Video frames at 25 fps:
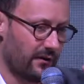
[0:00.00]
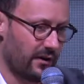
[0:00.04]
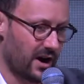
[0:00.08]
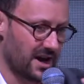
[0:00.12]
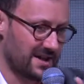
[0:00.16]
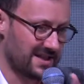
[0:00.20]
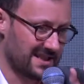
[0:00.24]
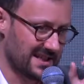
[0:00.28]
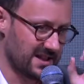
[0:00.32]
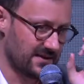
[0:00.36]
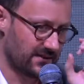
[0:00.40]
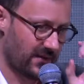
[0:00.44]
for
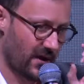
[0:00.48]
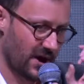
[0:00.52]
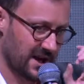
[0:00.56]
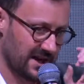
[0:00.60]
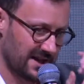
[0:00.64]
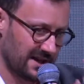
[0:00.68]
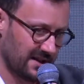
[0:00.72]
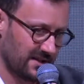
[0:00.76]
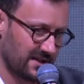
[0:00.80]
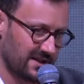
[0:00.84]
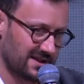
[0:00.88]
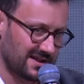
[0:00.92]
us, it's
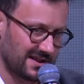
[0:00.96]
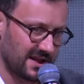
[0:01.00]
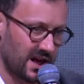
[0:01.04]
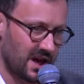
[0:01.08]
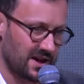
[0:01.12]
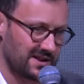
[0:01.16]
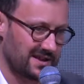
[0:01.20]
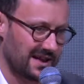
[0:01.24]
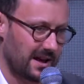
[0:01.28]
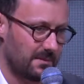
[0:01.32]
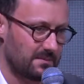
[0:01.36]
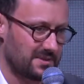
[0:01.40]
finding the
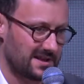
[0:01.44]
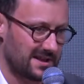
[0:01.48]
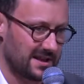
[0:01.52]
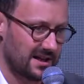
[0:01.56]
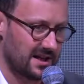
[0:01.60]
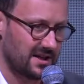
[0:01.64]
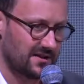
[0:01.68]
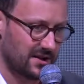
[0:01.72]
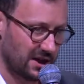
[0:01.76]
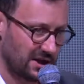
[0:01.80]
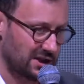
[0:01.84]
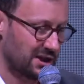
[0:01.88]
startups
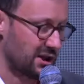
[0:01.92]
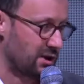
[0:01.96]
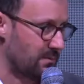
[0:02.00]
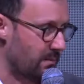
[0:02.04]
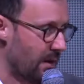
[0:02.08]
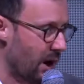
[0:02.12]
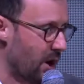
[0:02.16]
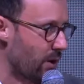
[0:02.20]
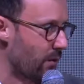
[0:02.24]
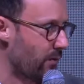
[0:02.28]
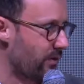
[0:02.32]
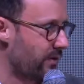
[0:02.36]
that do
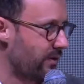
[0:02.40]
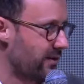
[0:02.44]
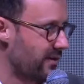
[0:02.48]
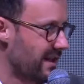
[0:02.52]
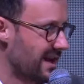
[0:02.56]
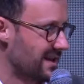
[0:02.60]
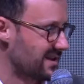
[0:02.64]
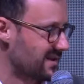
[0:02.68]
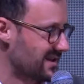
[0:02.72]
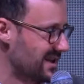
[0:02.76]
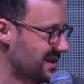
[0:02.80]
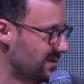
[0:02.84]
both.
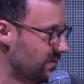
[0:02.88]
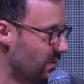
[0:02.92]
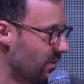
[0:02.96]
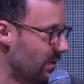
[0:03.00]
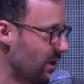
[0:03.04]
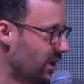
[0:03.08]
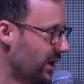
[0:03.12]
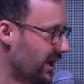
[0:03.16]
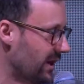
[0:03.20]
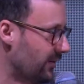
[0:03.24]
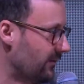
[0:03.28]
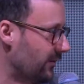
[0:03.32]
That's what
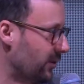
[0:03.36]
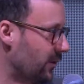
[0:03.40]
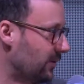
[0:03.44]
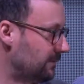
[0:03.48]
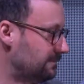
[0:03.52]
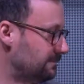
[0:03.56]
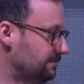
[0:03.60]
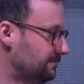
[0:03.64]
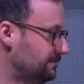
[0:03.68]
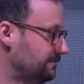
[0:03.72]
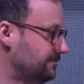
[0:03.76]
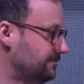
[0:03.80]
we're looking for.